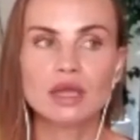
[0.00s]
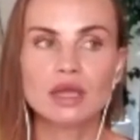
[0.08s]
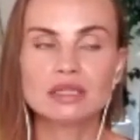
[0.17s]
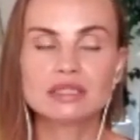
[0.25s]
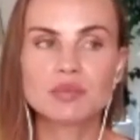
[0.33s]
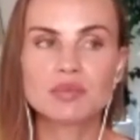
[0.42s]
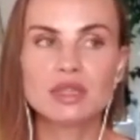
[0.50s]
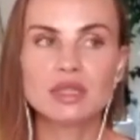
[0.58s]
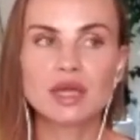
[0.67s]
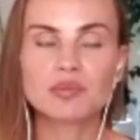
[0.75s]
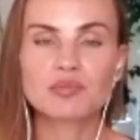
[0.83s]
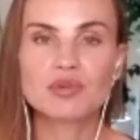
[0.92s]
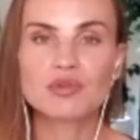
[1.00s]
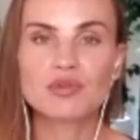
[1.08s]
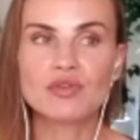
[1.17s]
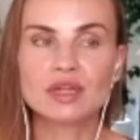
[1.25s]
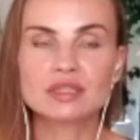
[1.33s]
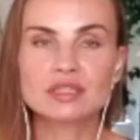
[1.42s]
something that
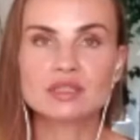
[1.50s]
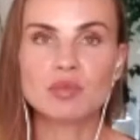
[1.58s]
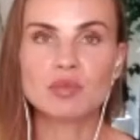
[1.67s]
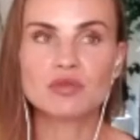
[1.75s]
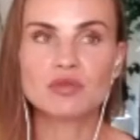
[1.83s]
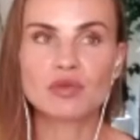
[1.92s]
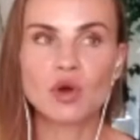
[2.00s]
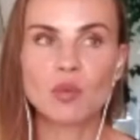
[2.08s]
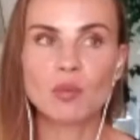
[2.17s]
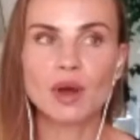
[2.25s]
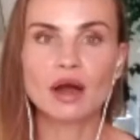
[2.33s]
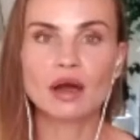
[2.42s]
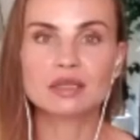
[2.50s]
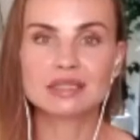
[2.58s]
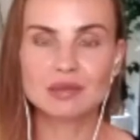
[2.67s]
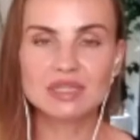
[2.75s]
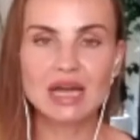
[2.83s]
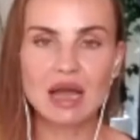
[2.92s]
prevents me from
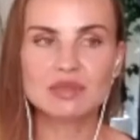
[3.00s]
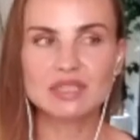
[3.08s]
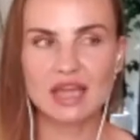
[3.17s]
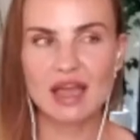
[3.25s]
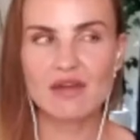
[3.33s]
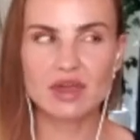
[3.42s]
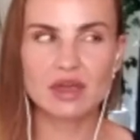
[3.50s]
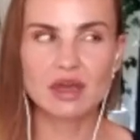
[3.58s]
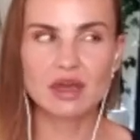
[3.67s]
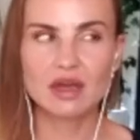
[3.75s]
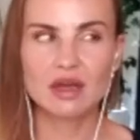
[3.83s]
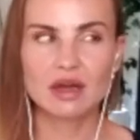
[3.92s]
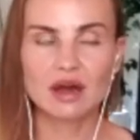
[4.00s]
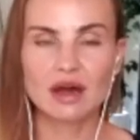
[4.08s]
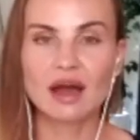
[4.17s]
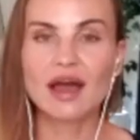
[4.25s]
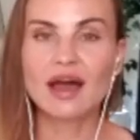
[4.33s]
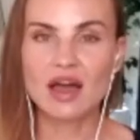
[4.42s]
sometimes having
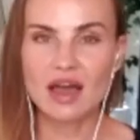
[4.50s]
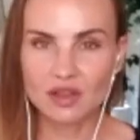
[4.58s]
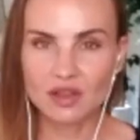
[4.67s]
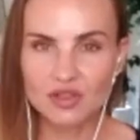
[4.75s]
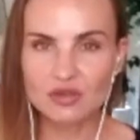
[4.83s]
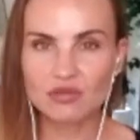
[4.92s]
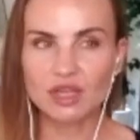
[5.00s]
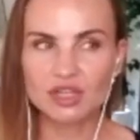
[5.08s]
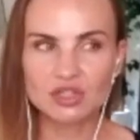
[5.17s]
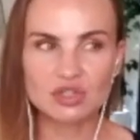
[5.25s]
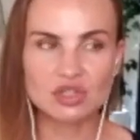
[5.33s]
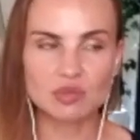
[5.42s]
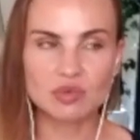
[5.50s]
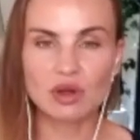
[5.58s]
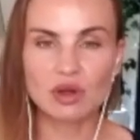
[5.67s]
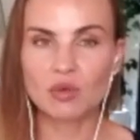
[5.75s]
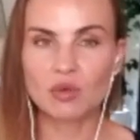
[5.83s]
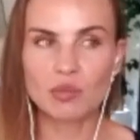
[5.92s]
a healthy relationship,
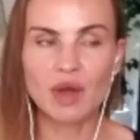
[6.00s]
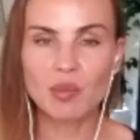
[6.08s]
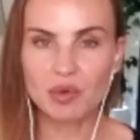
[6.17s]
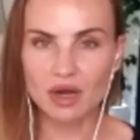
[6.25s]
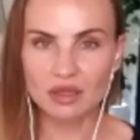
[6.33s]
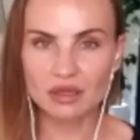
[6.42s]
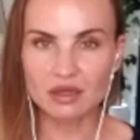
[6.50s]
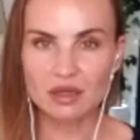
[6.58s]
with my partner.